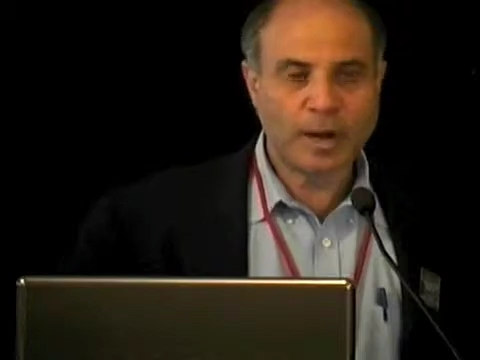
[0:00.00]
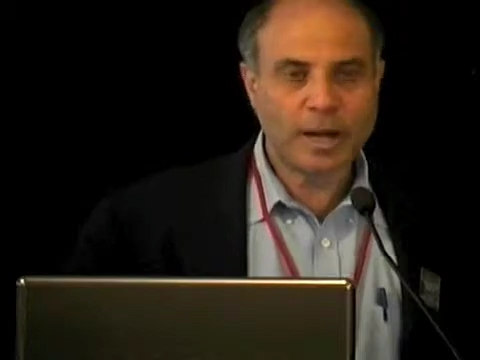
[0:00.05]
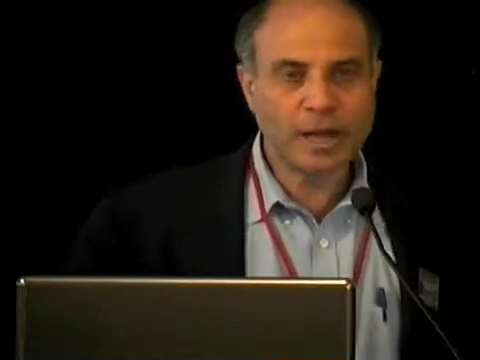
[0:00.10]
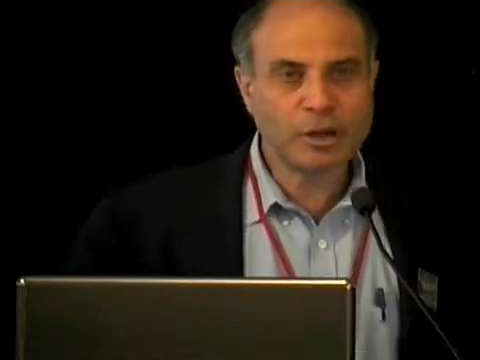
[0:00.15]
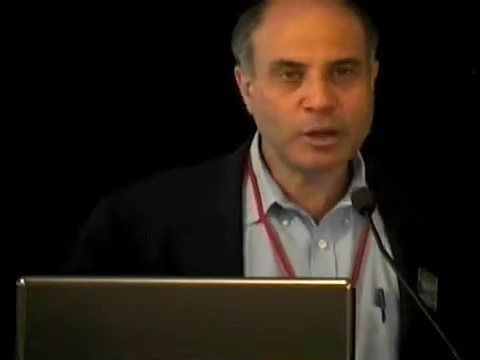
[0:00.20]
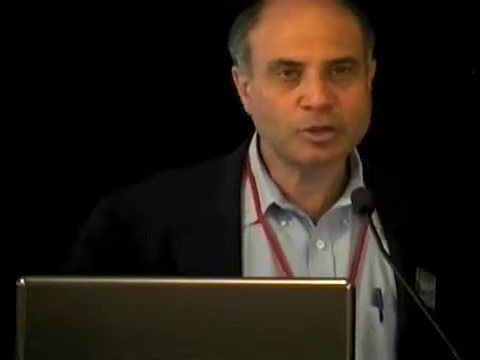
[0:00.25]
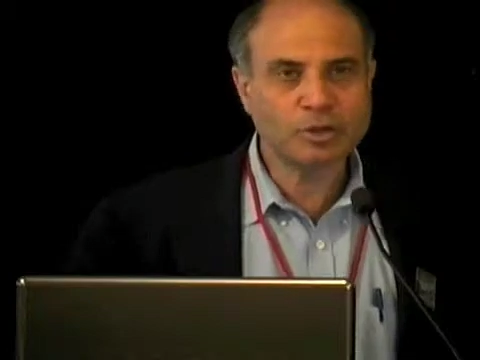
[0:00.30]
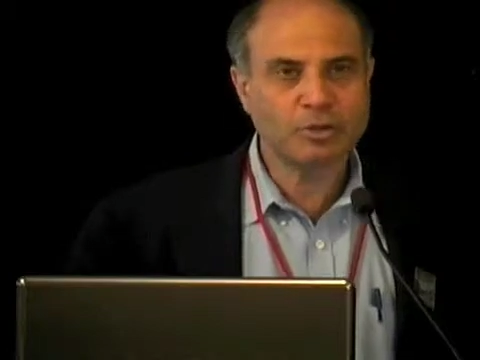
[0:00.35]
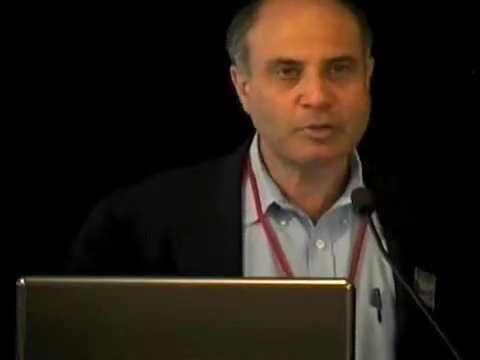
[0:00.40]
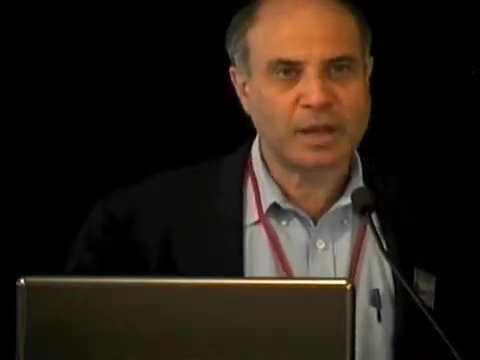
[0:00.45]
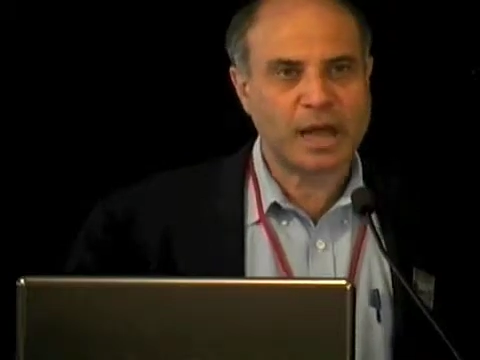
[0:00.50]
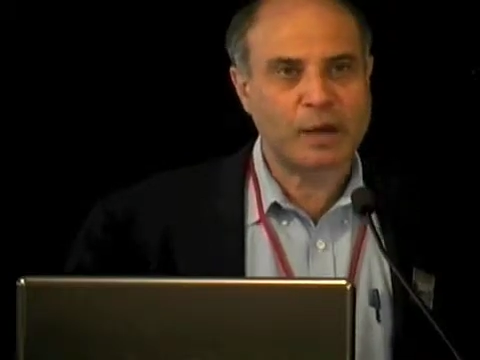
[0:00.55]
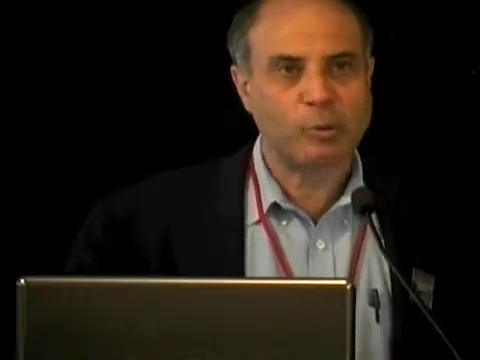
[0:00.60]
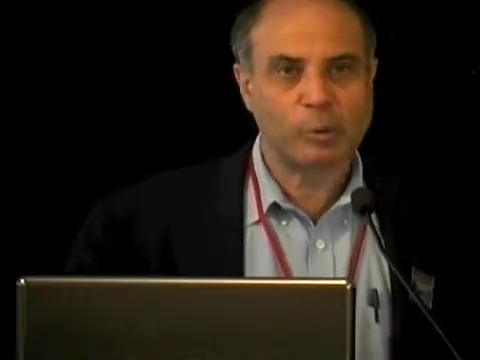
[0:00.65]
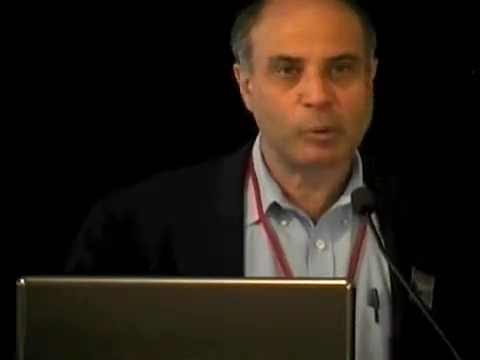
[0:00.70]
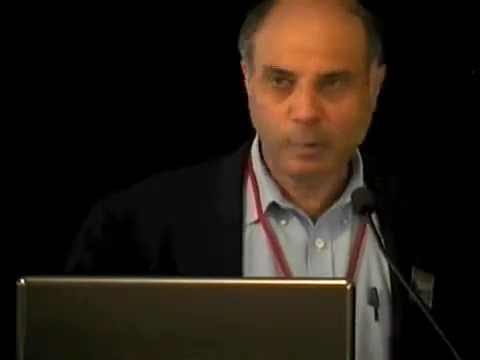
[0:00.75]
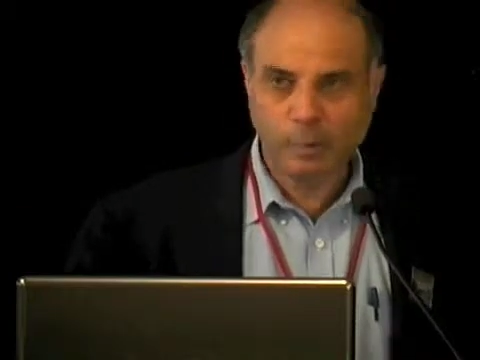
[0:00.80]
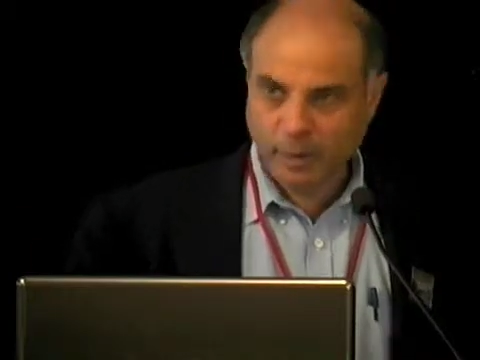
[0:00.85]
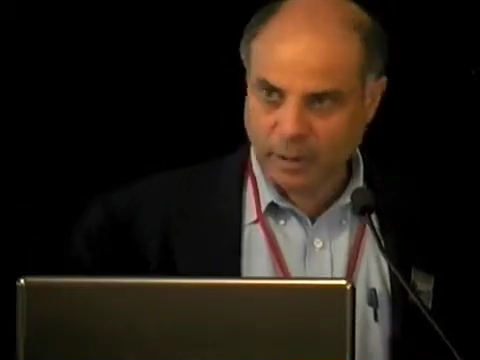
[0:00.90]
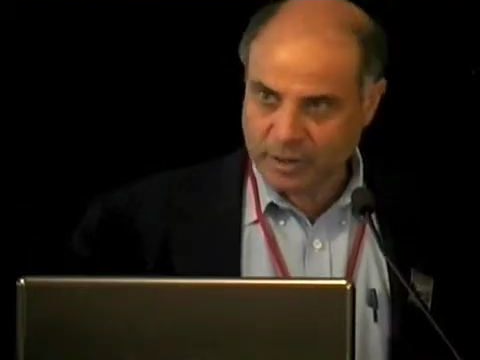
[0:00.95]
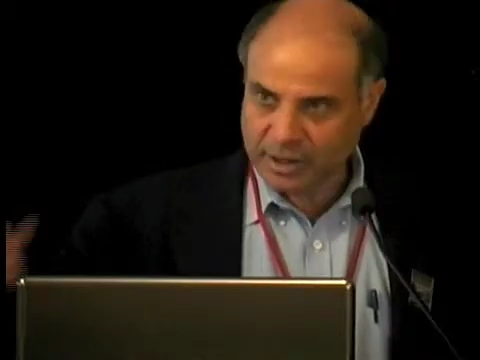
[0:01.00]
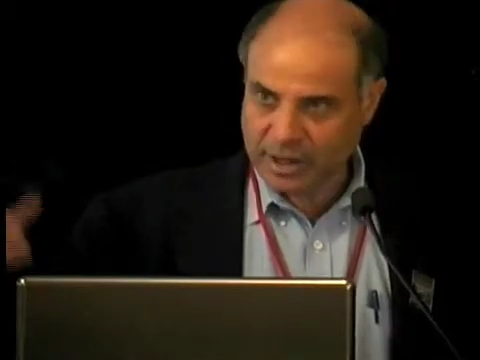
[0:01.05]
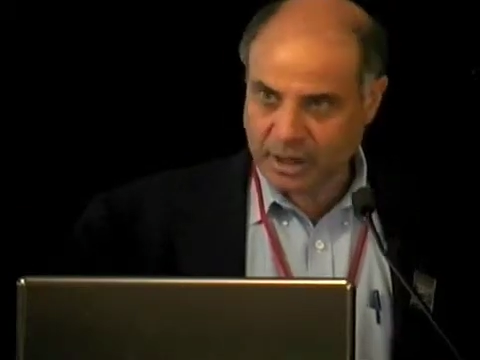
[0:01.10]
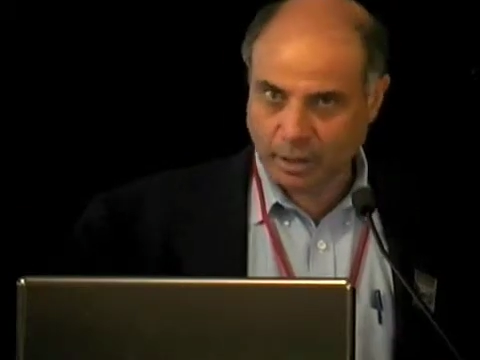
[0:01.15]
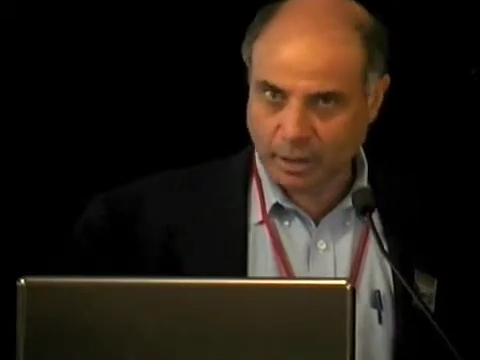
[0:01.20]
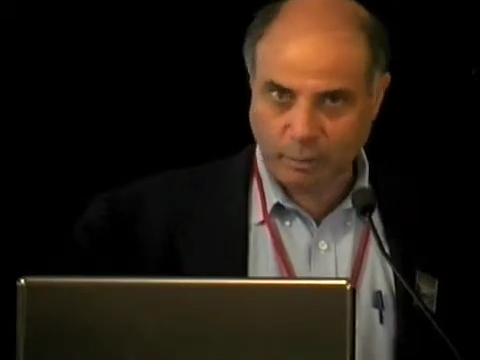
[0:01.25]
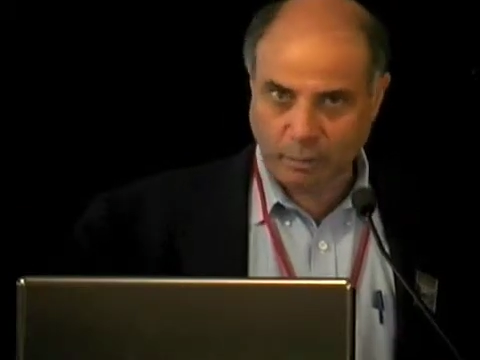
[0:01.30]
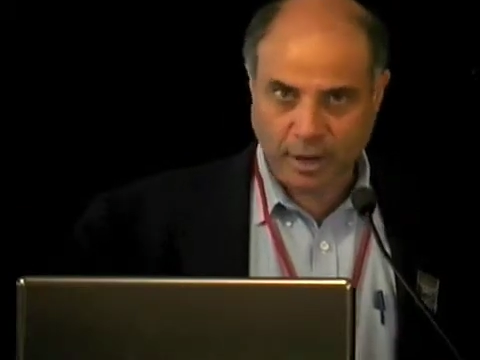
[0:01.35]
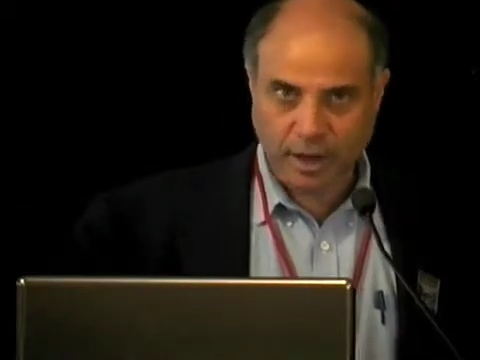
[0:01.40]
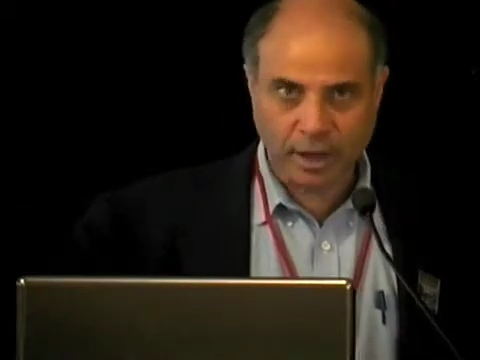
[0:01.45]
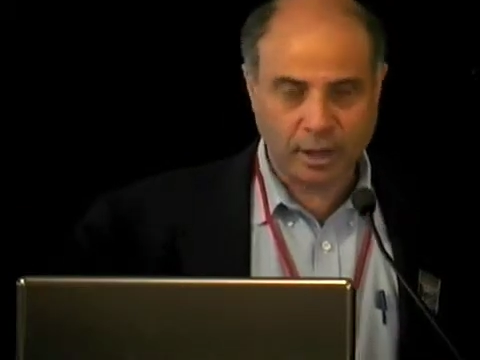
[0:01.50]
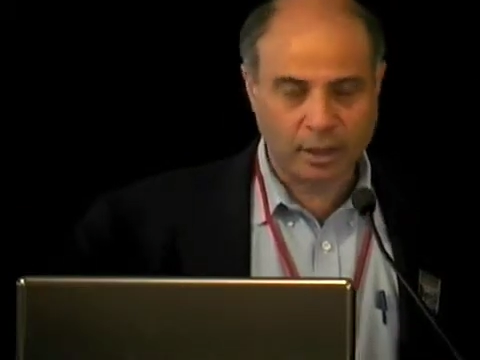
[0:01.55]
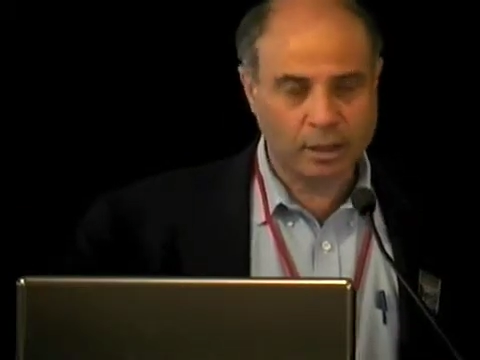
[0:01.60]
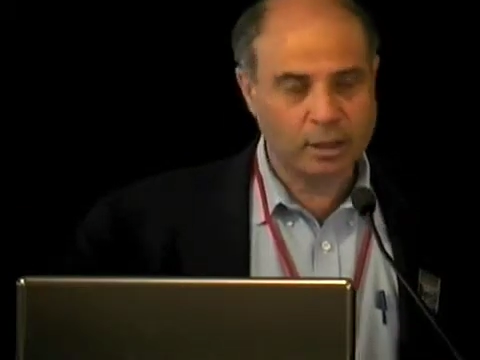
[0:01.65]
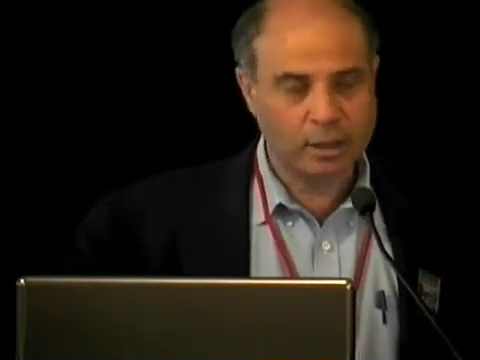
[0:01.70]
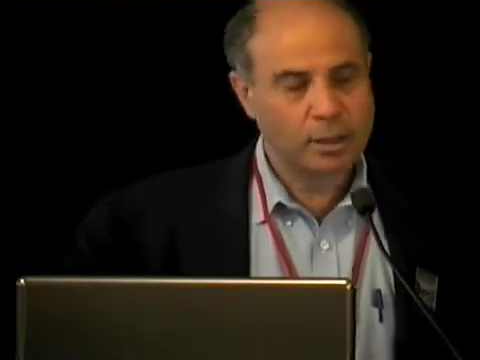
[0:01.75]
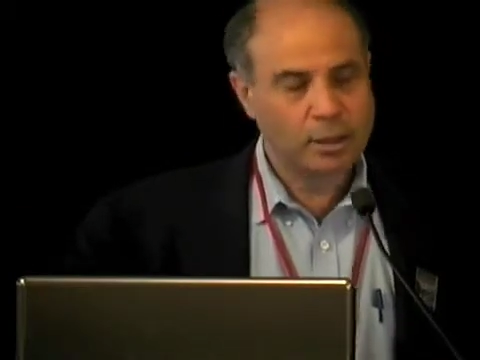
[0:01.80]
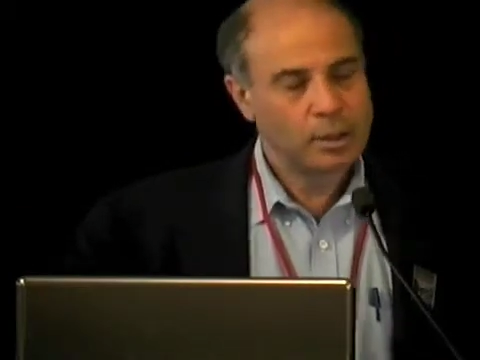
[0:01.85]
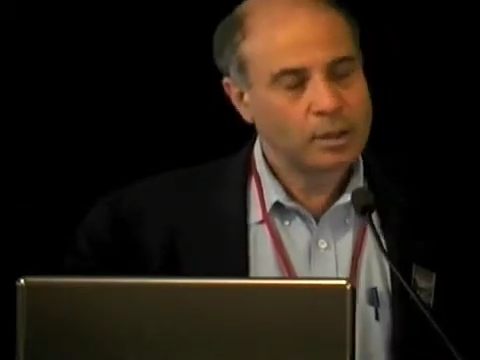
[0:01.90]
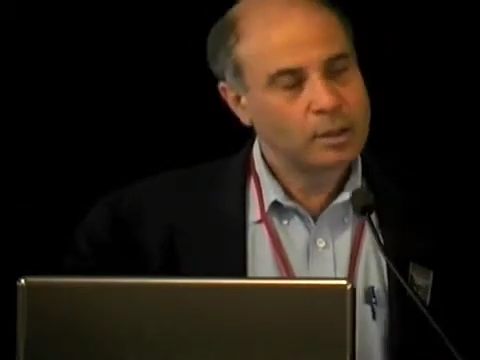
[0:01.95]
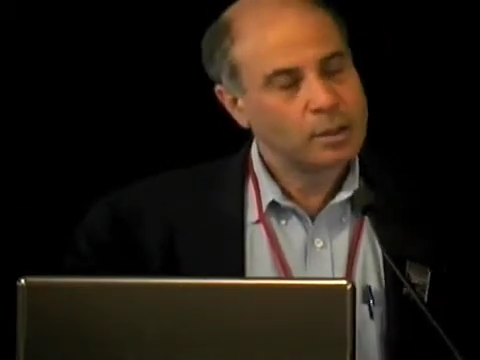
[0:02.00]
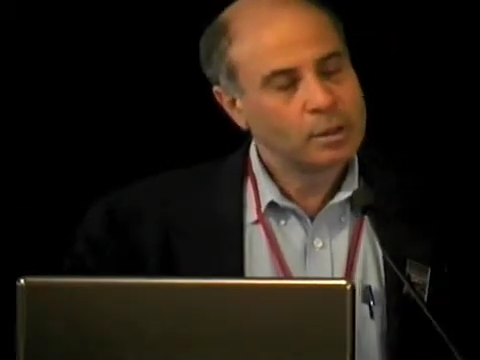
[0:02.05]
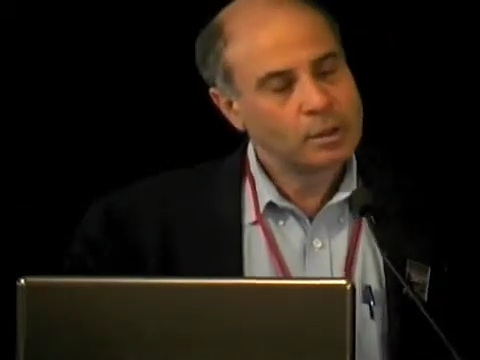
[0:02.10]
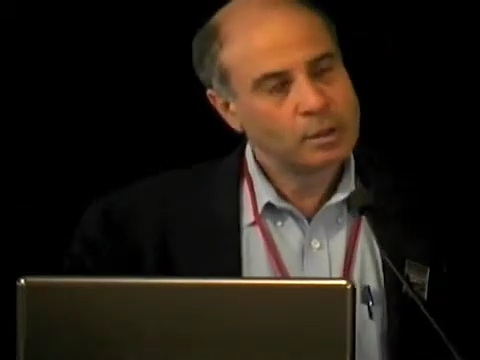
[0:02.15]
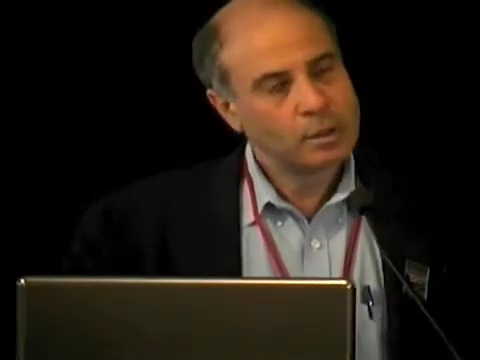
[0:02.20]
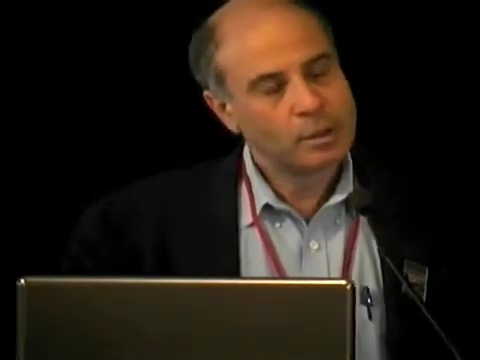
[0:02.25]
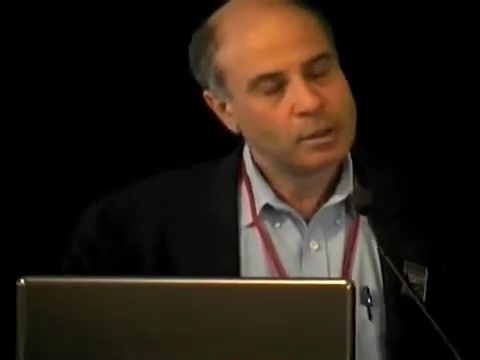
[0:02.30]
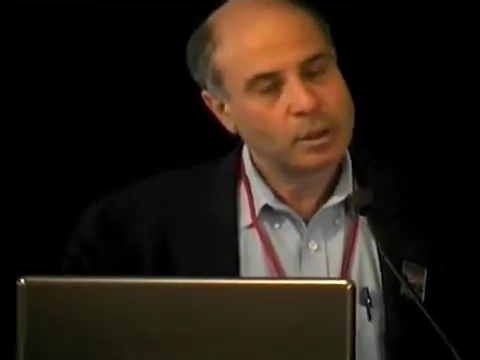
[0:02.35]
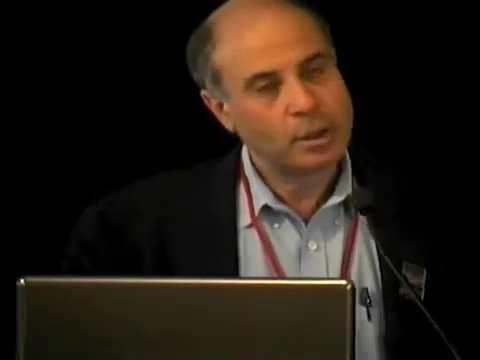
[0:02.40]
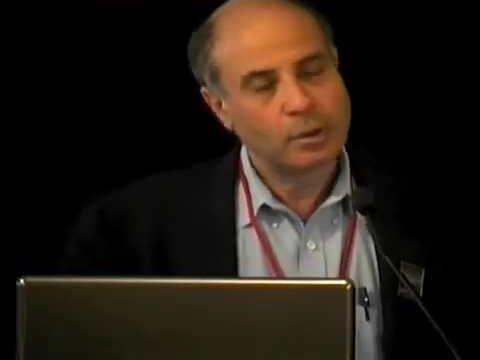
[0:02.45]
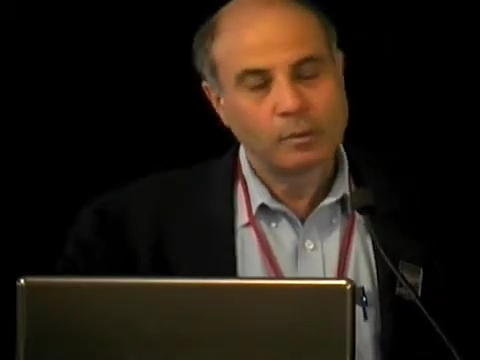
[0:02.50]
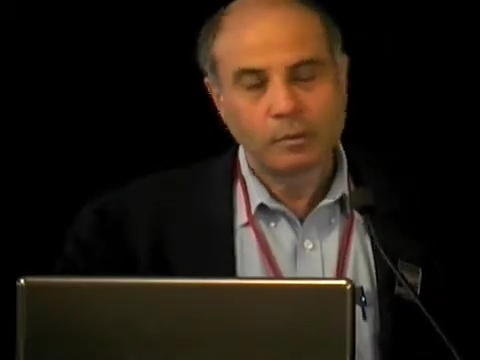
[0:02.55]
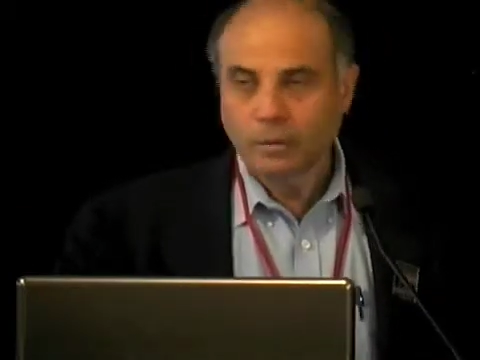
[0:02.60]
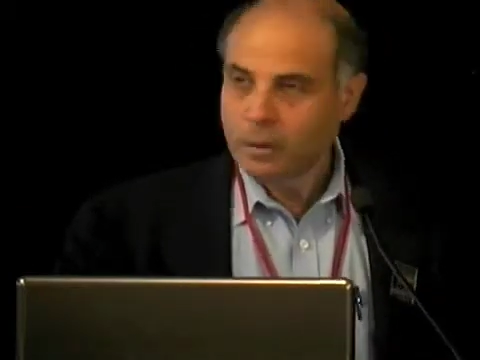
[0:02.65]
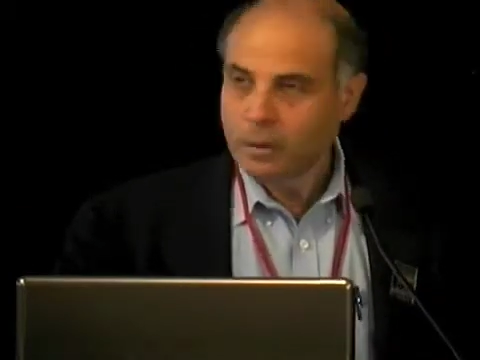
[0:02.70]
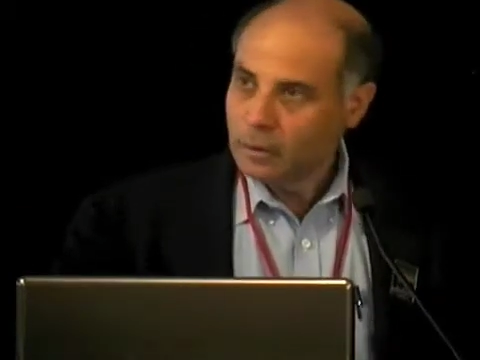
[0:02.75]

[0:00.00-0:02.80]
years from now we'll be celebrating the, you know,